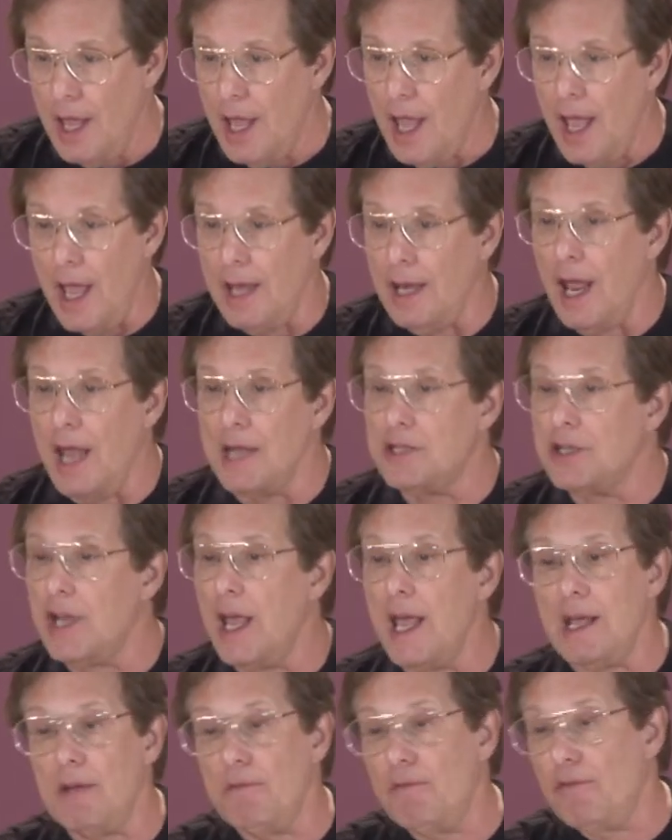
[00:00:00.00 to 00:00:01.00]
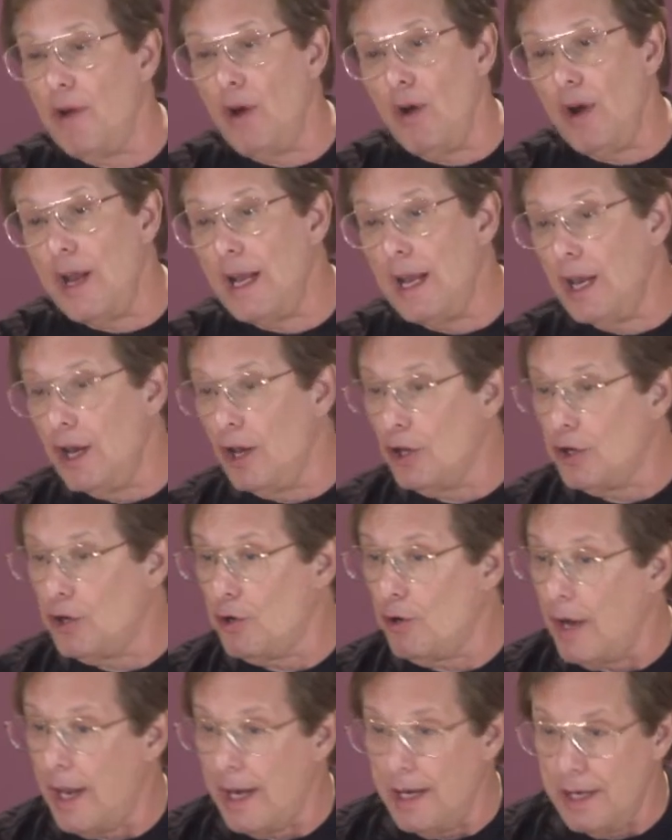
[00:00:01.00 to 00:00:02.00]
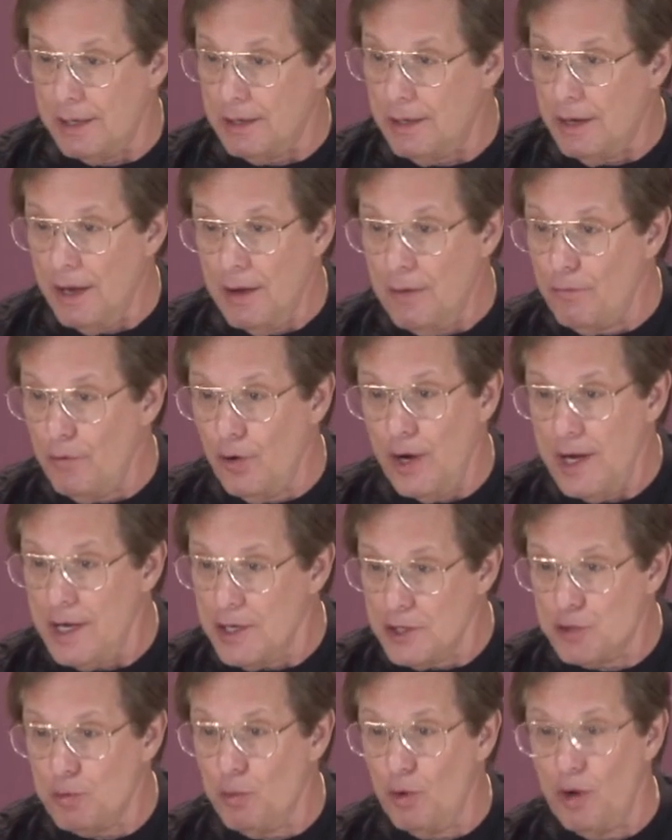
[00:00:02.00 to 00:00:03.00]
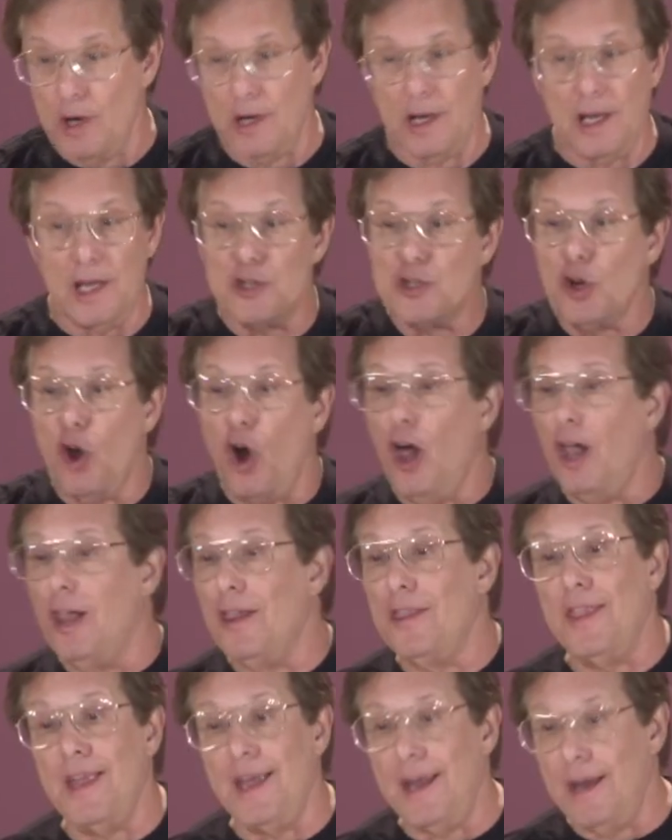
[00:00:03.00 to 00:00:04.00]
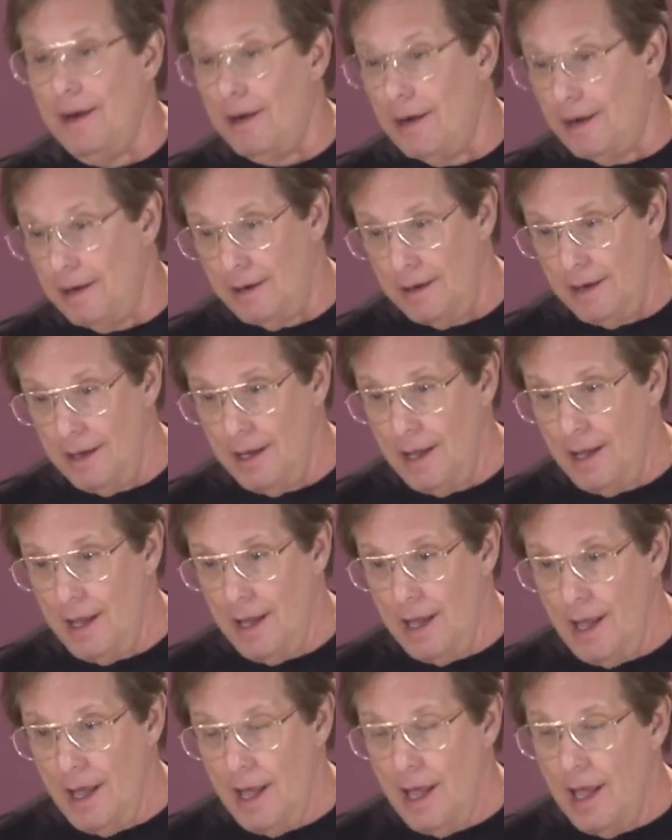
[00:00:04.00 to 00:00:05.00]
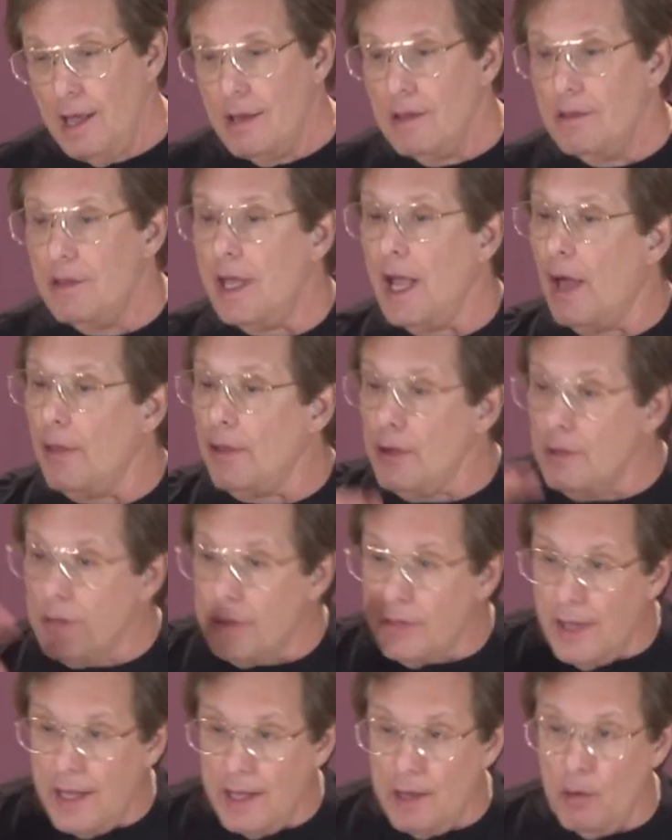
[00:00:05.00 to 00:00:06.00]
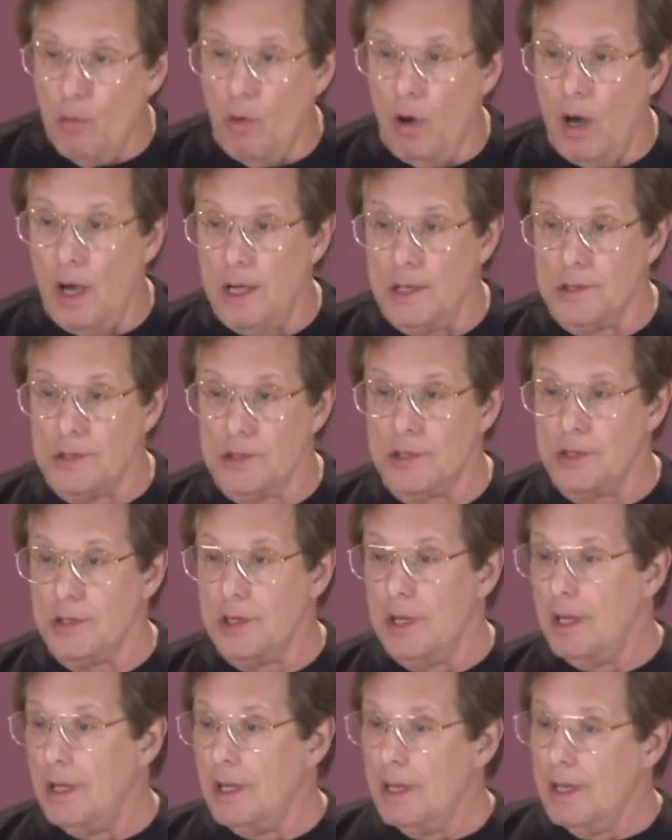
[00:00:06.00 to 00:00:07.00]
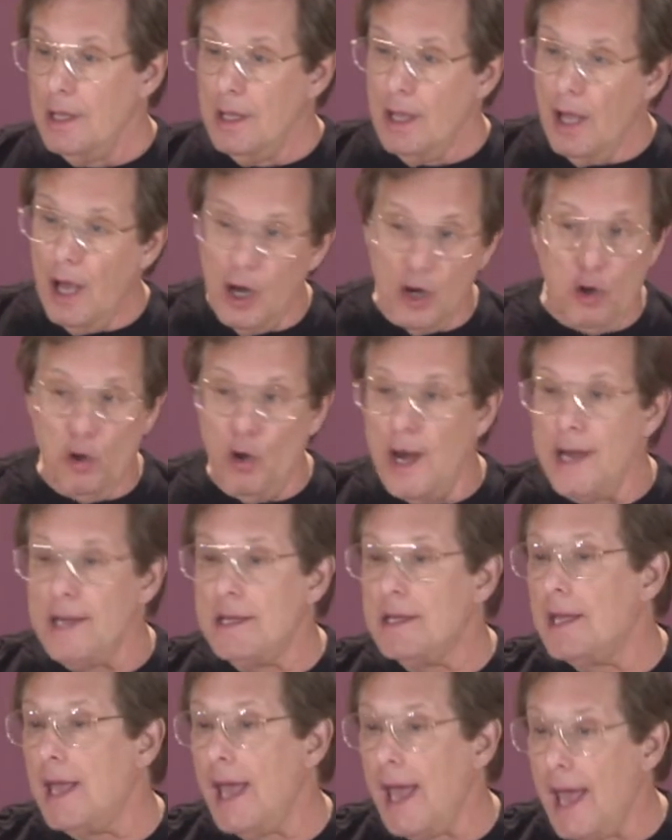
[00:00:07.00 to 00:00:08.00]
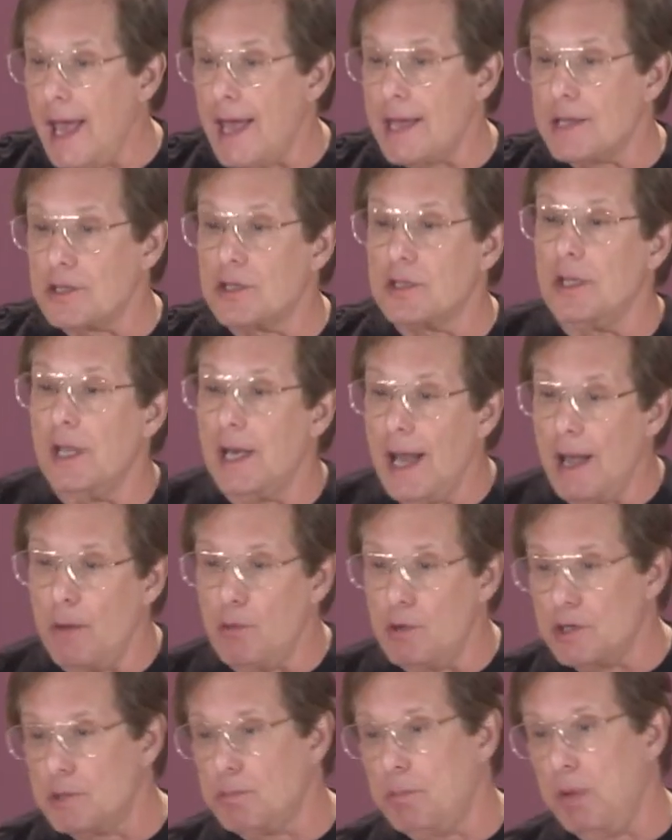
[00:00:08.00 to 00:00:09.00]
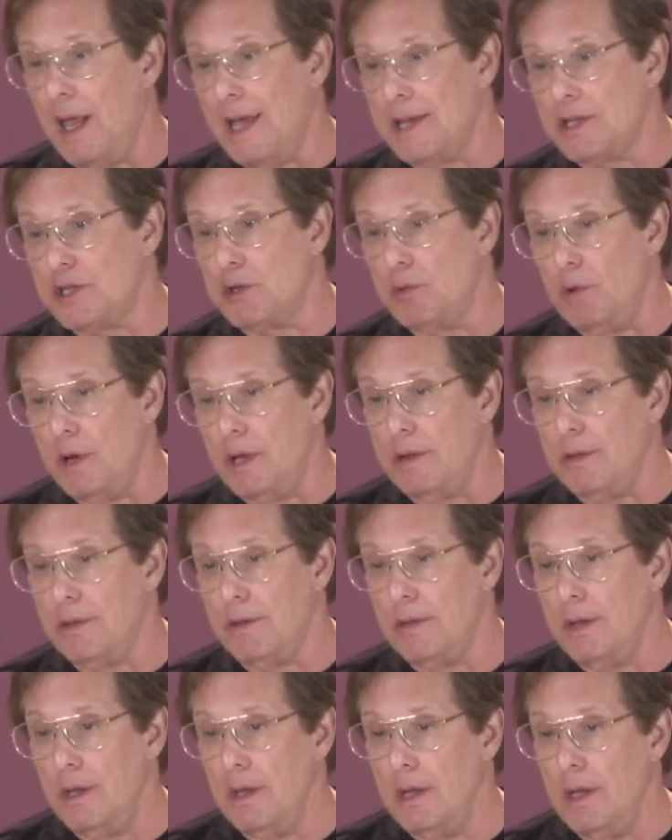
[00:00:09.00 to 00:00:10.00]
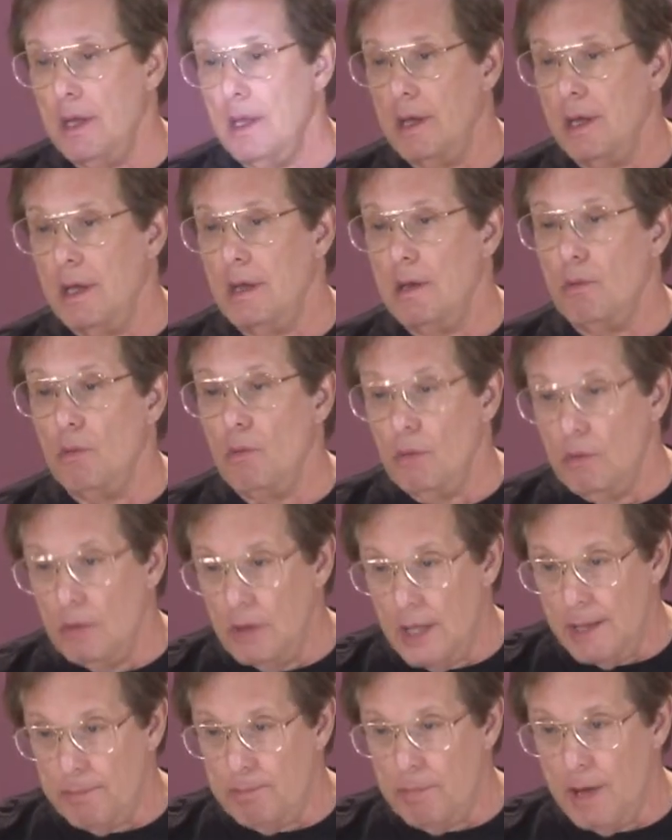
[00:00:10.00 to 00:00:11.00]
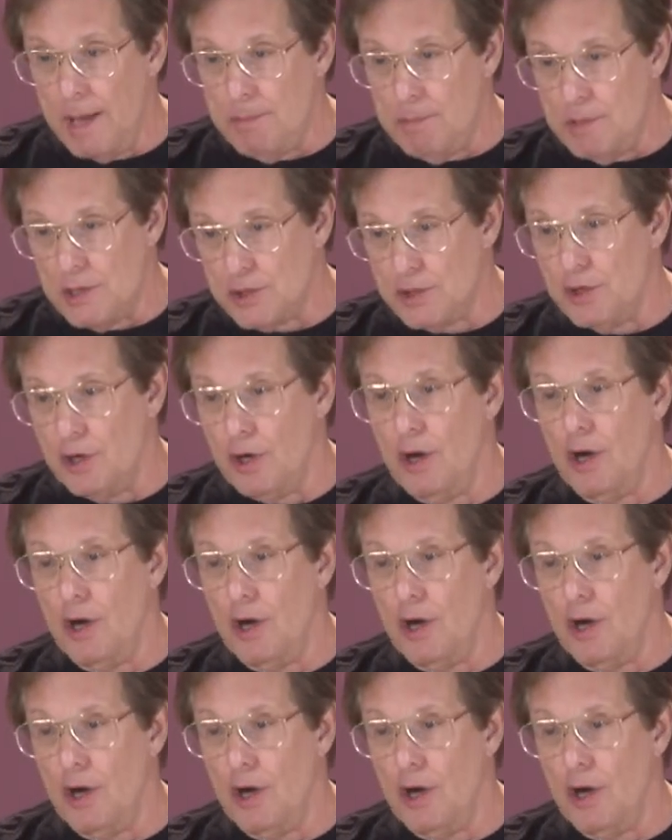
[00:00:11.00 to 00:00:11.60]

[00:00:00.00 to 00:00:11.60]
And I take very little credit for his work. It's all there. The other thing was a great cast that I was blessed with, led by Mr.